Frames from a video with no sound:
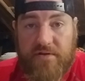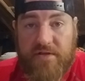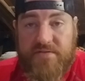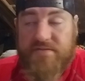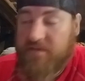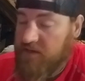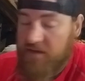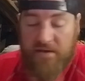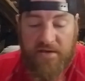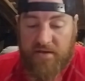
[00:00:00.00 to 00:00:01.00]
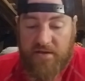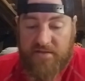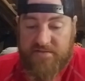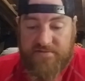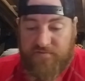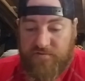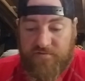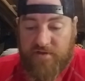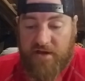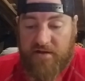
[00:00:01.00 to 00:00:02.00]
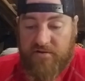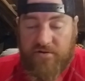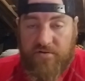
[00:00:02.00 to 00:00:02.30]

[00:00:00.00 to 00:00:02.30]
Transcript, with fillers: That's it's food for thought, and you're,